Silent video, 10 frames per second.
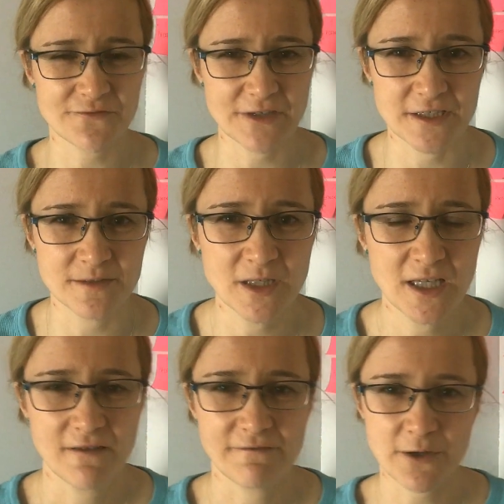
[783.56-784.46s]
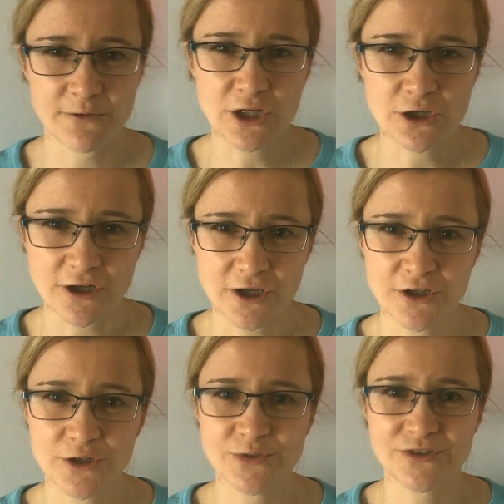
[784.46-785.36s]
freedom, very
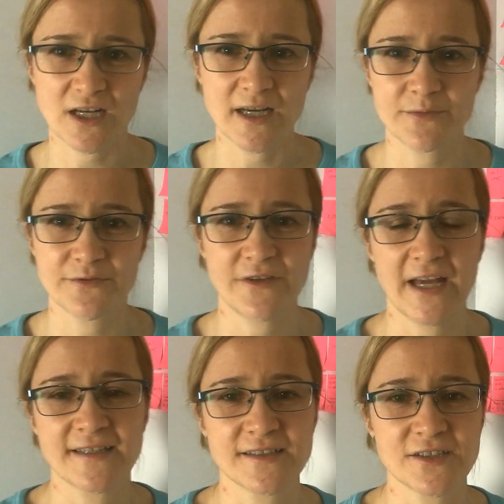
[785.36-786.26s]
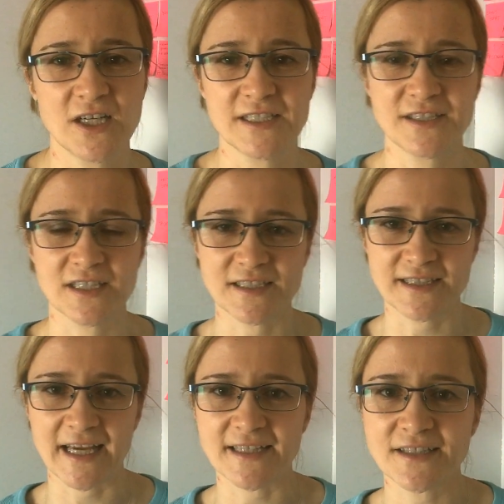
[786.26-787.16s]
close type of exercises.
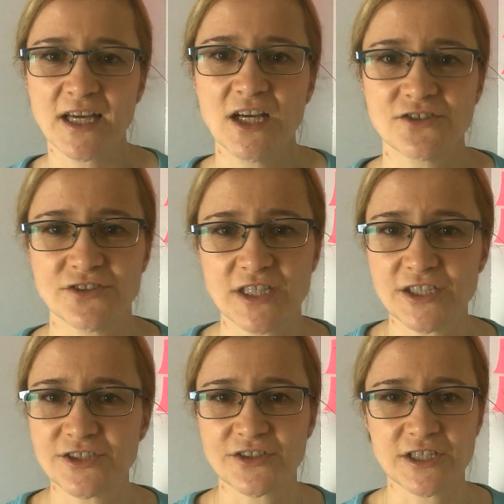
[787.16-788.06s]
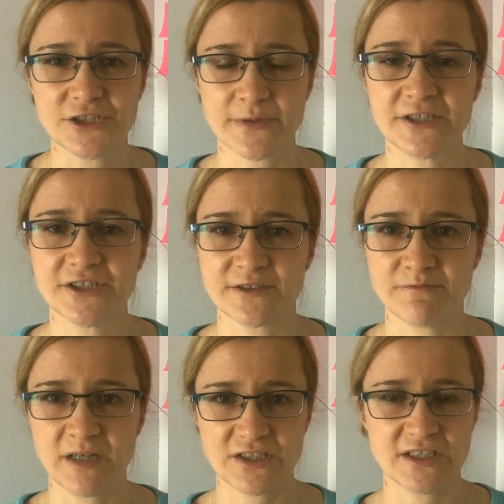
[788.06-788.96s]
Yes, so they need to literally just
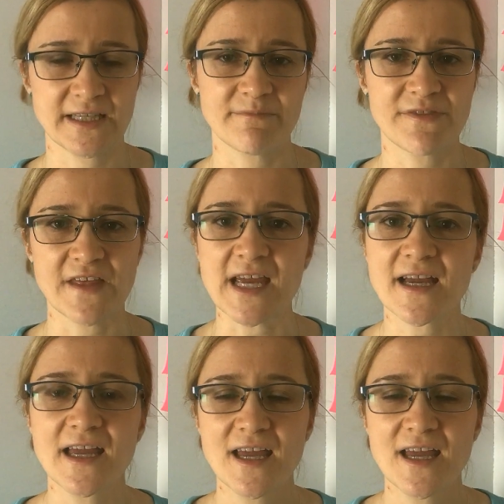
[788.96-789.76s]
match something,